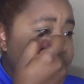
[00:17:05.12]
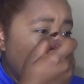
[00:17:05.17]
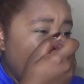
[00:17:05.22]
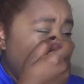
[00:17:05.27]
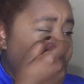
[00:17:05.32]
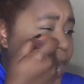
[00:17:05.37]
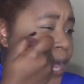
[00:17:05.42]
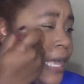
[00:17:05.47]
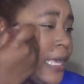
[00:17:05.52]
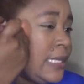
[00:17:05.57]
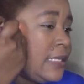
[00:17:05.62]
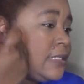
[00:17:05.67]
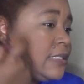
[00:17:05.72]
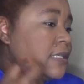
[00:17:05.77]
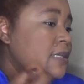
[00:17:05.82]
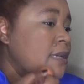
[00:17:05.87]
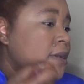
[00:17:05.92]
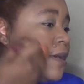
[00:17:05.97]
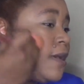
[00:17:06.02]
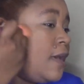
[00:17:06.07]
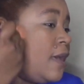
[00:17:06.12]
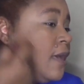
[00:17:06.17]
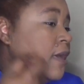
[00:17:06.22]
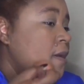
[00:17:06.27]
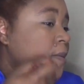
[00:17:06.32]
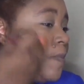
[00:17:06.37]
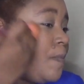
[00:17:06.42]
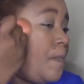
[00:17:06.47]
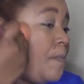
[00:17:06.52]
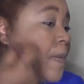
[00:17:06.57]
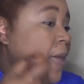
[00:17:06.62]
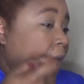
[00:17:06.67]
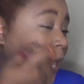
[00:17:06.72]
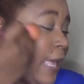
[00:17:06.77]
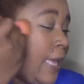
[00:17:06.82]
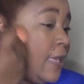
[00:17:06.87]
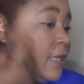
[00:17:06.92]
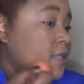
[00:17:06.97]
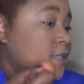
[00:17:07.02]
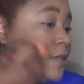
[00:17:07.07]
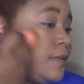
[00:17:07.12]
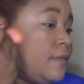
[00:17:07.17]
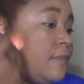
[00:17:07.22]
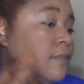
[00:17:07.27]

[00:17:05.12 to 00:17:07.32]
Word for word: not bad.